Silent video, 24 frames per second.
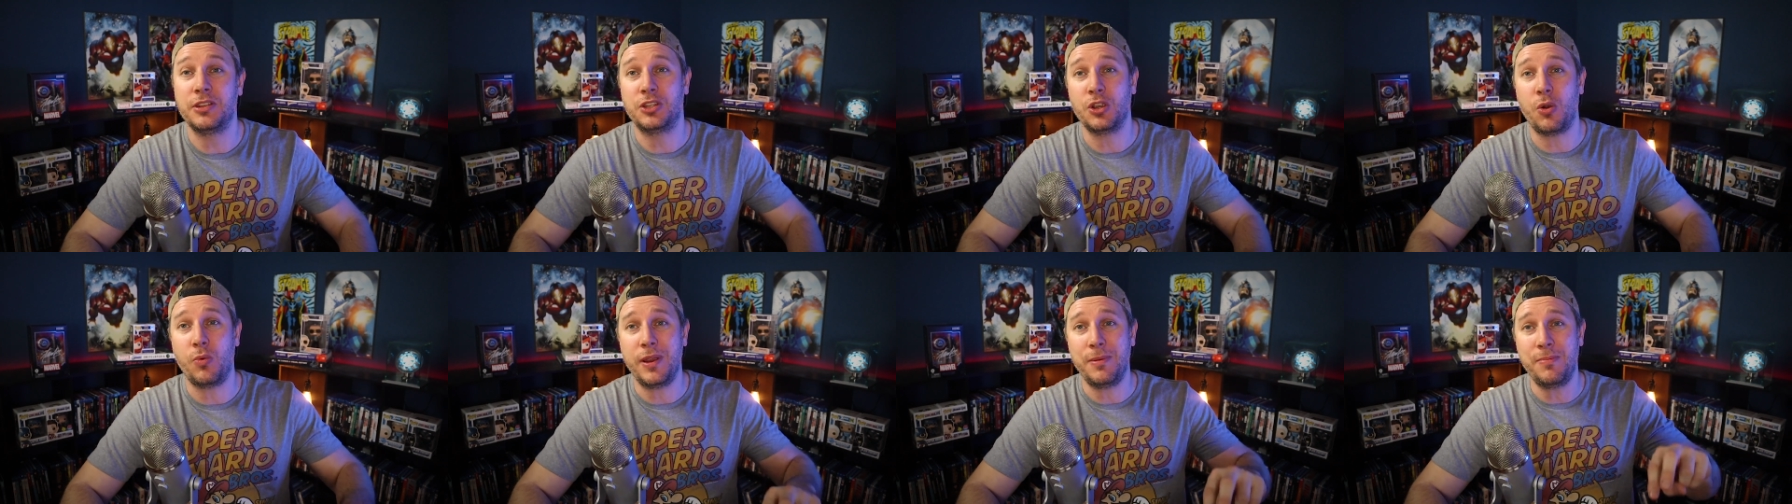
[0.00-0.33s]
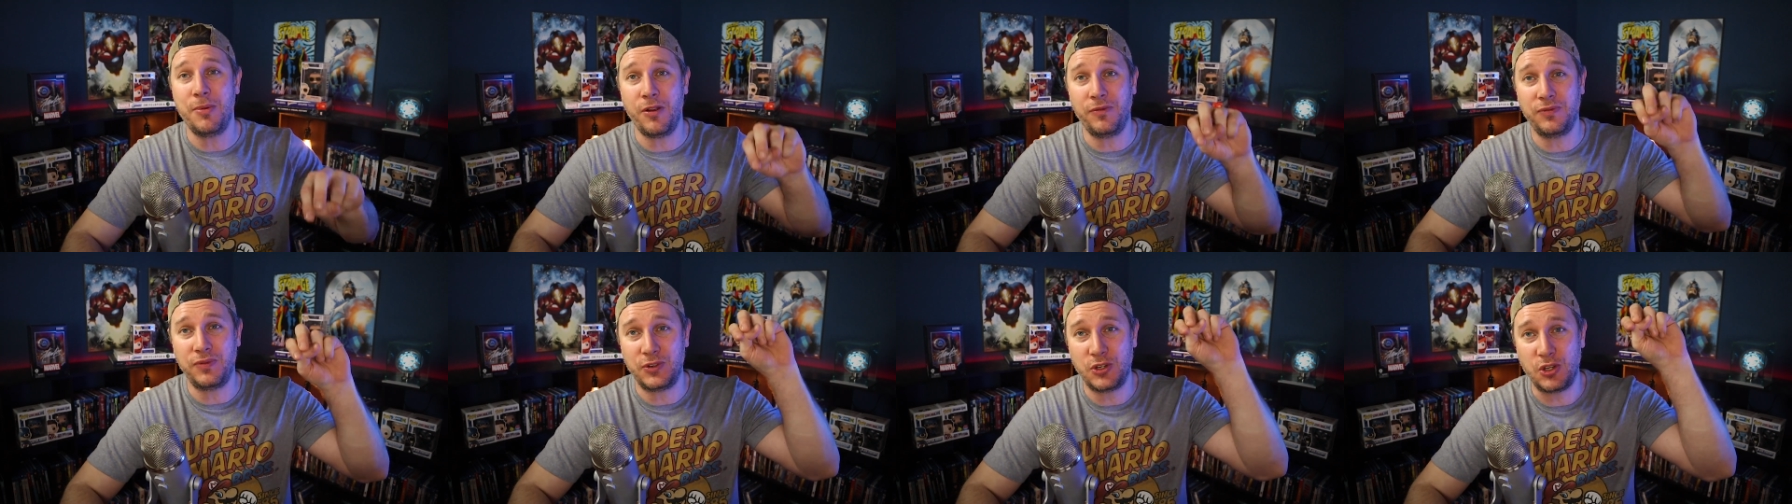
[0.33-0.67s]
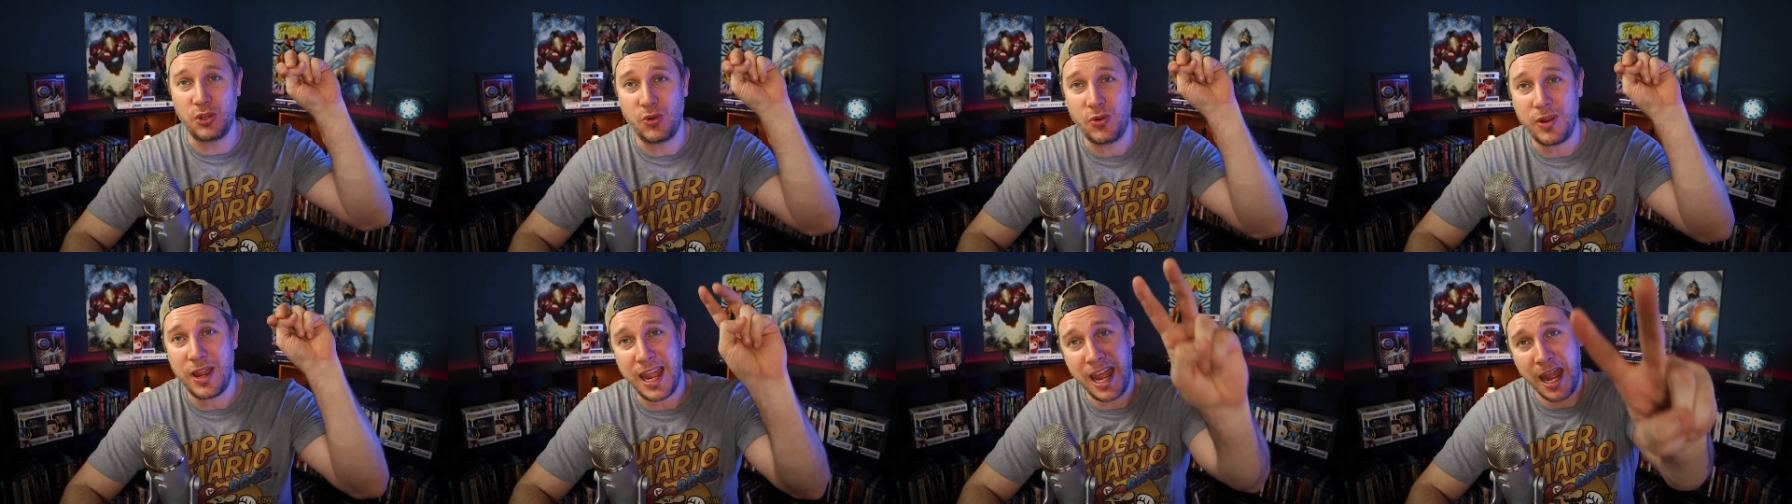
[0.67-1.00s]
So, we move
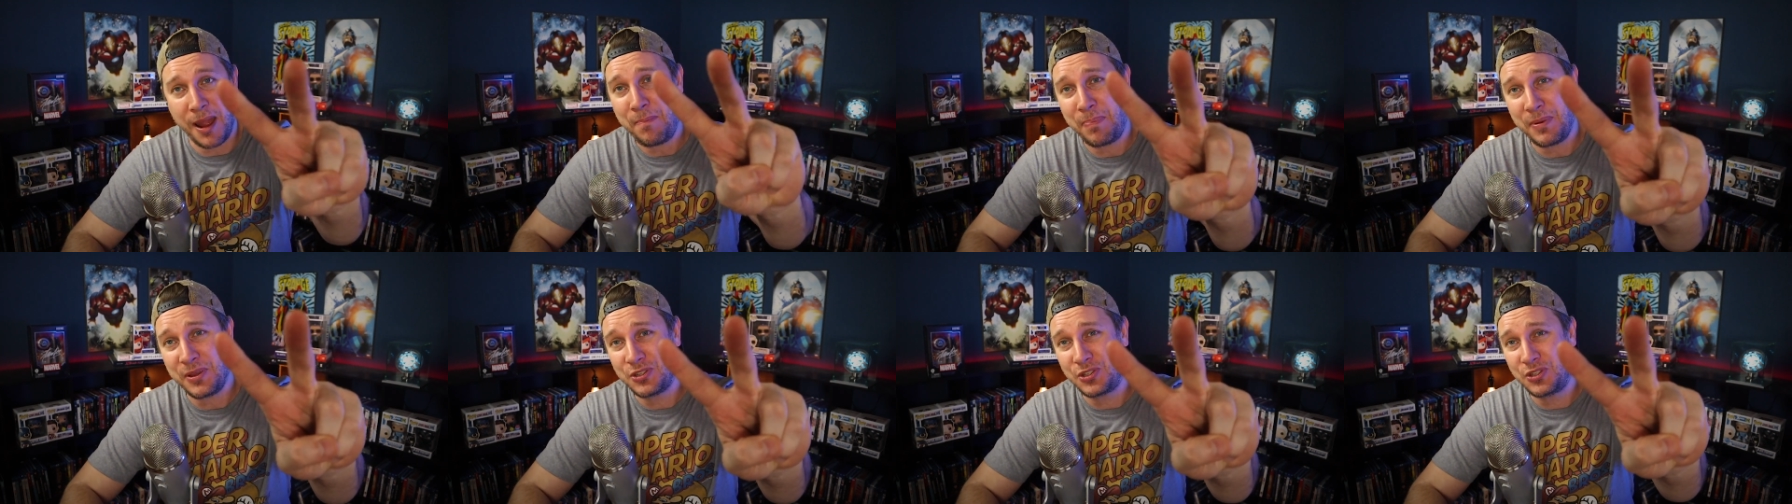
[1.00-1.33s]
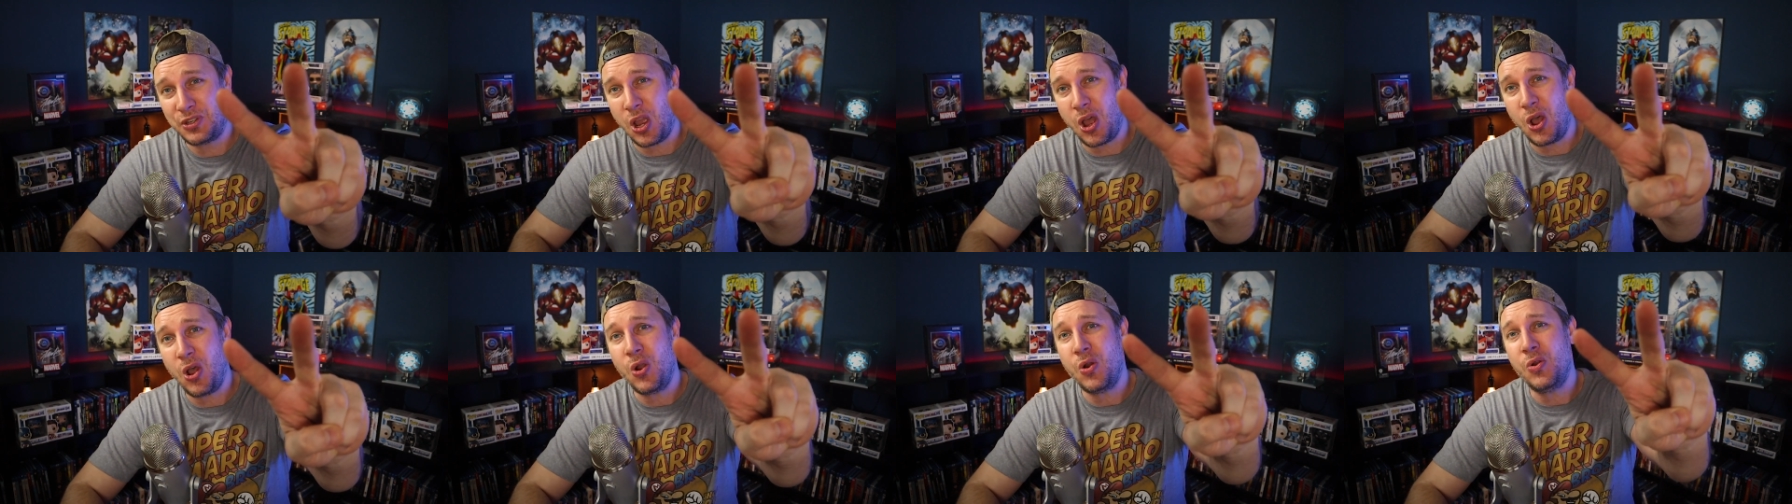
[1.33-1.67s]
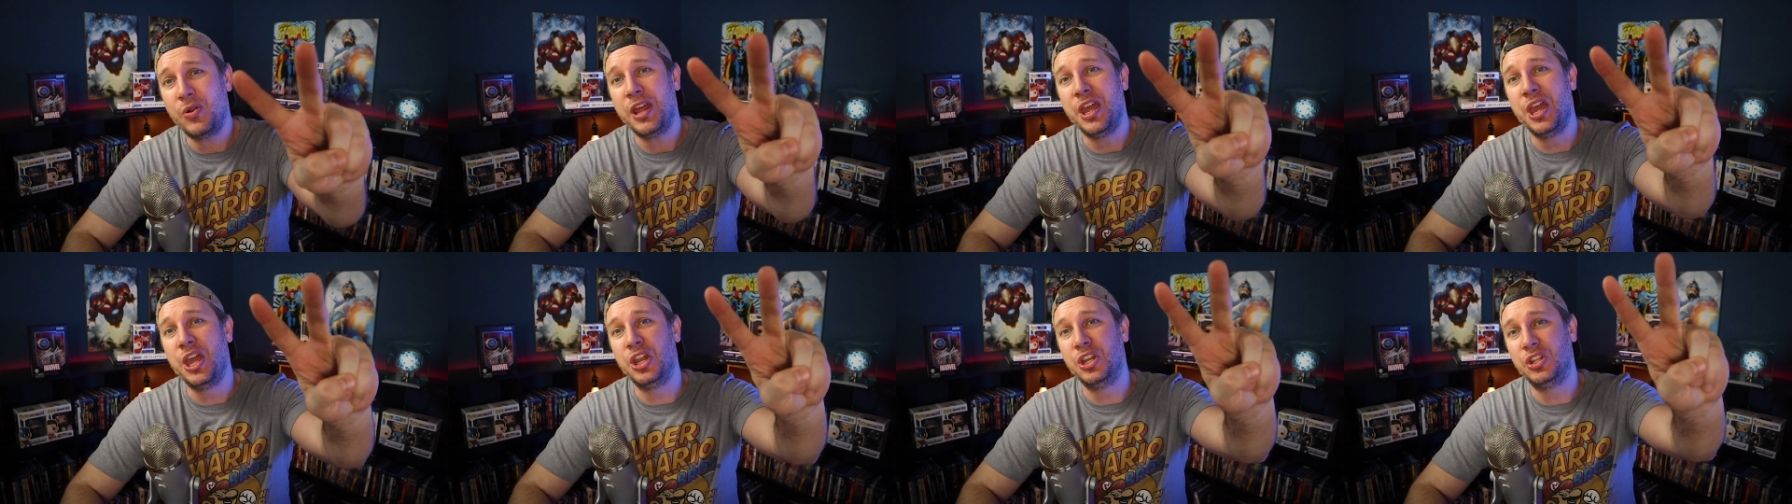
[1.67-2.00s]
to
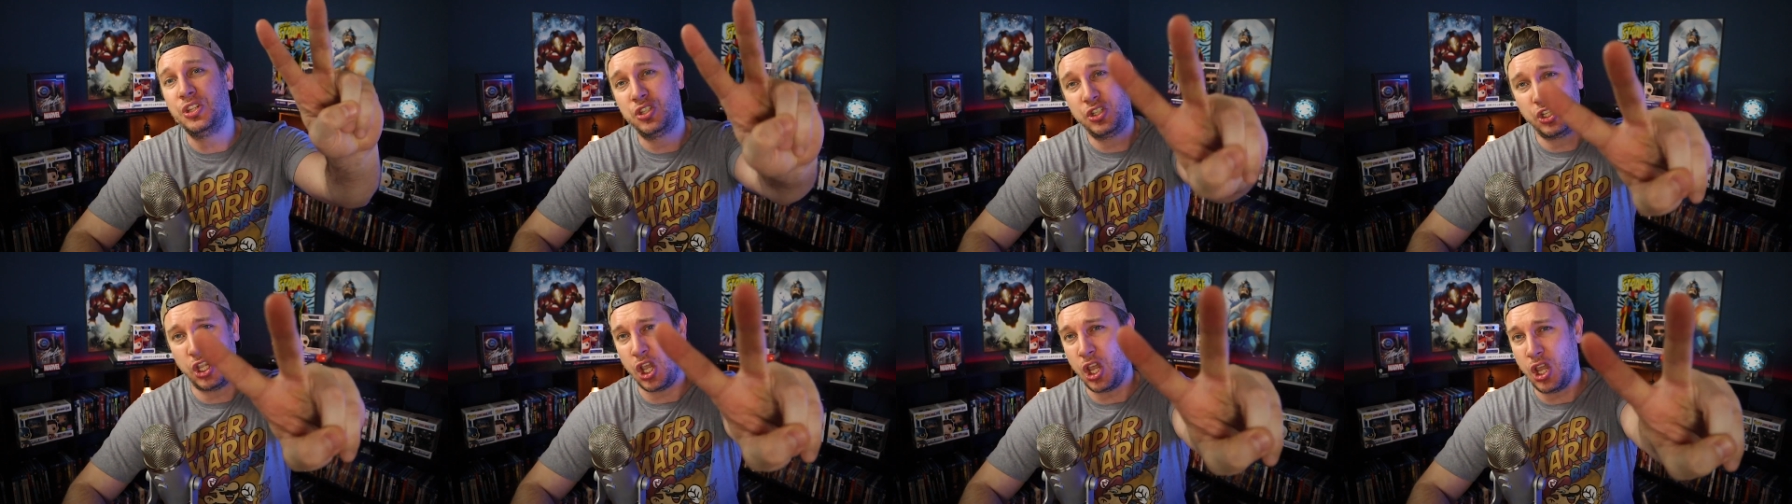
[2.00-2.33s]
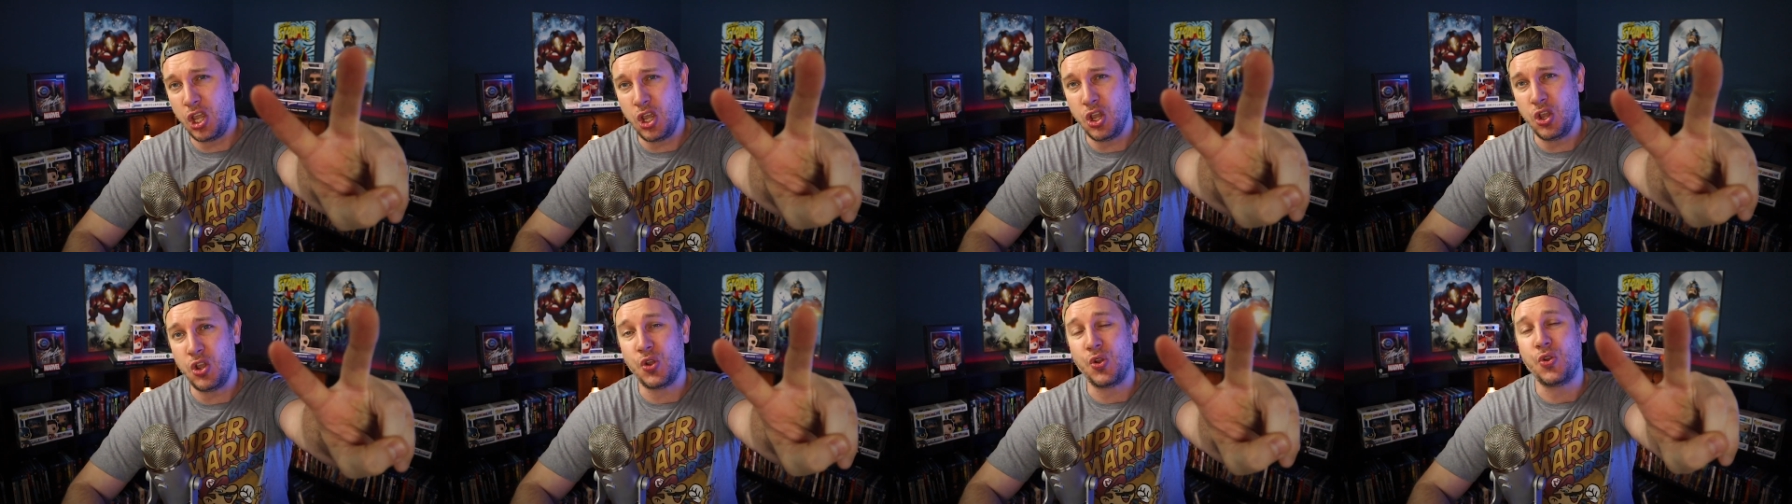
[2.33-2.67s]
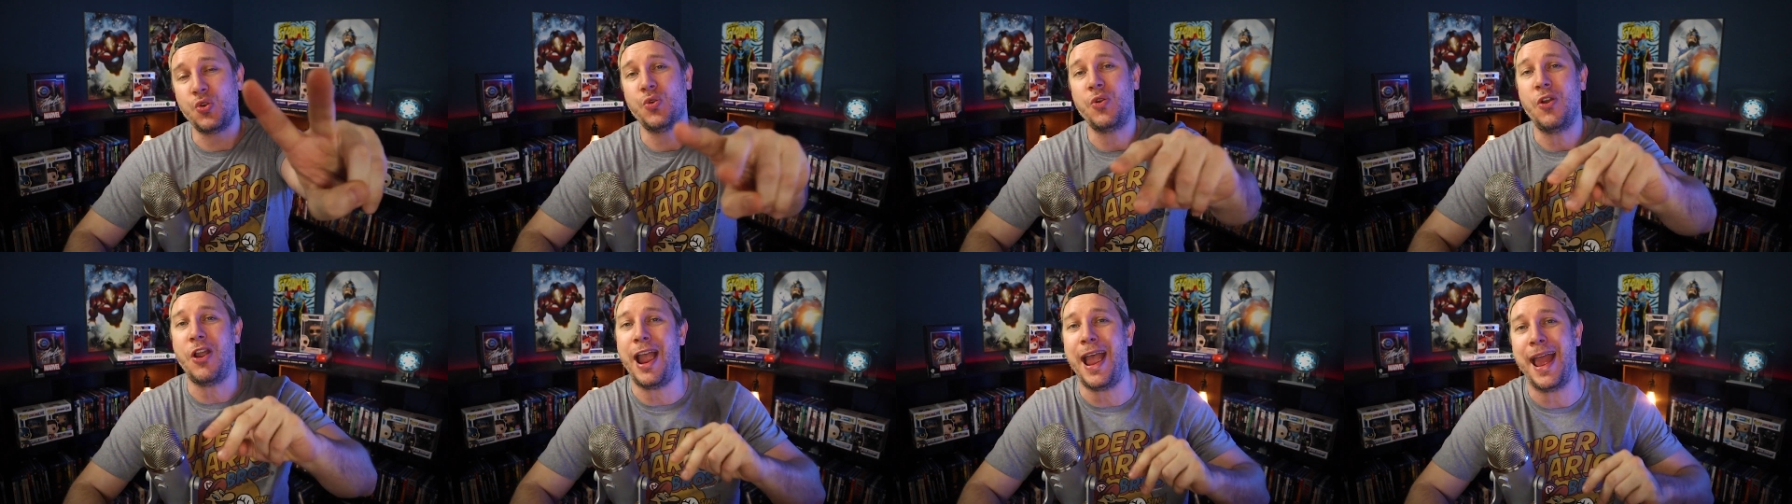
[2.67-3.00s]
episode
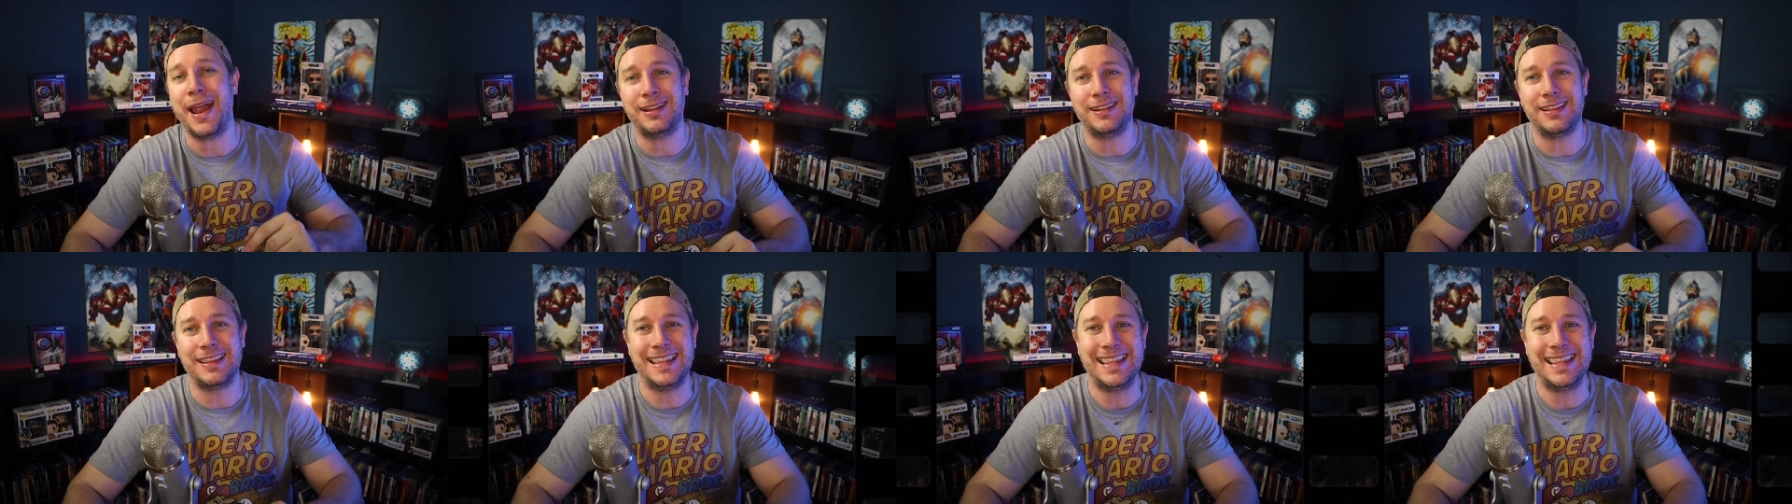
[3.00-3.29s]
two at